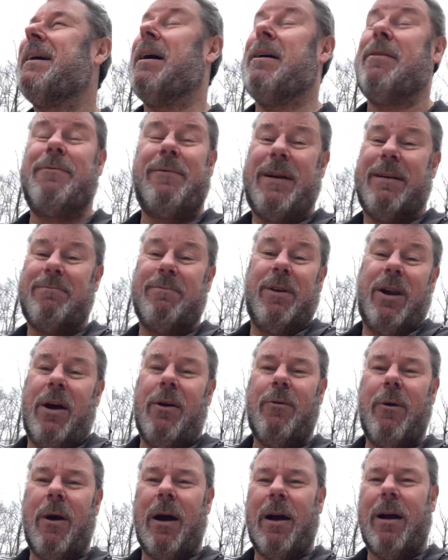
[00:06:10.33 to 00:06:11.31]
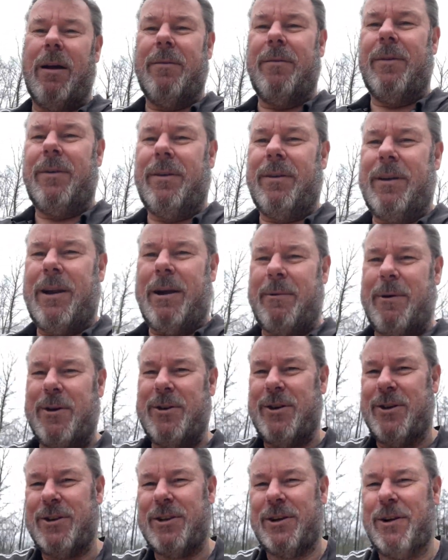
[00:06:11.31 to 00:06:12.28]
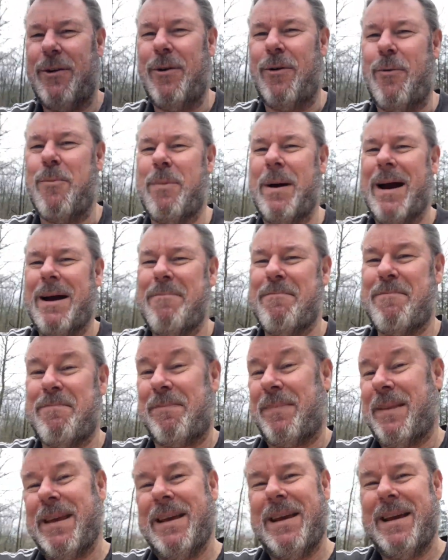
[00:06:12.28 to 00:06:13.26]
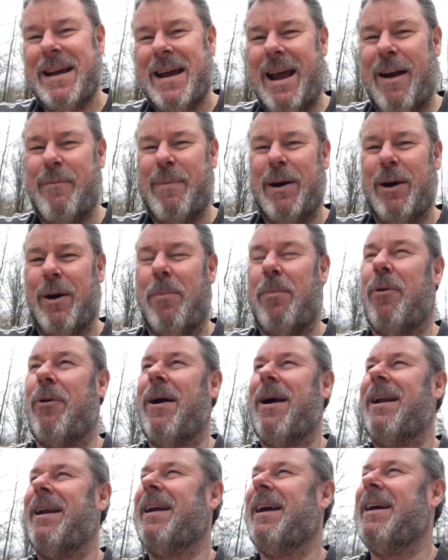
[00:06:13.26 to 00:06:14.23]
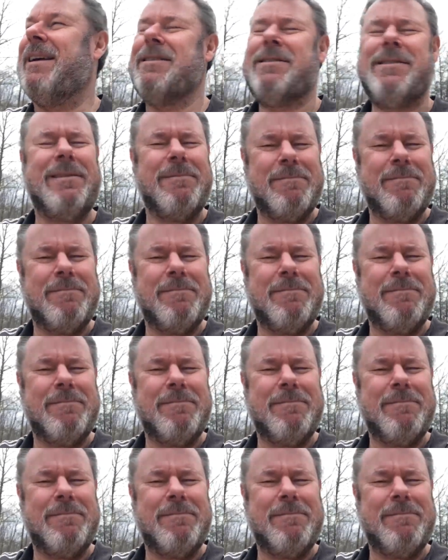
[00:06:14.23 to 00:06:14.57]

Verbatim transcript: Uh, in fact, no uh, no issues at all, but have been operating at